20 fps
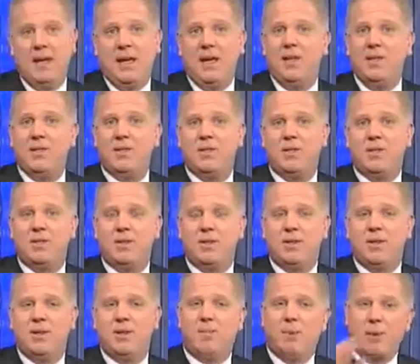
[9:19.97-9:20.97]
is
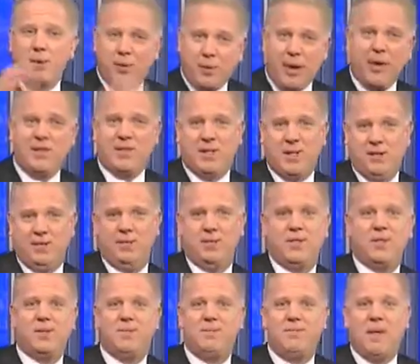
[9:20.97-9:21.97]
the
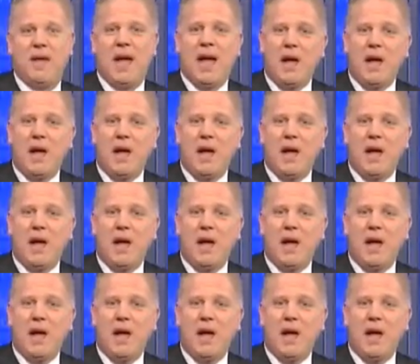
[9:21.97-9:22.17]
progressives,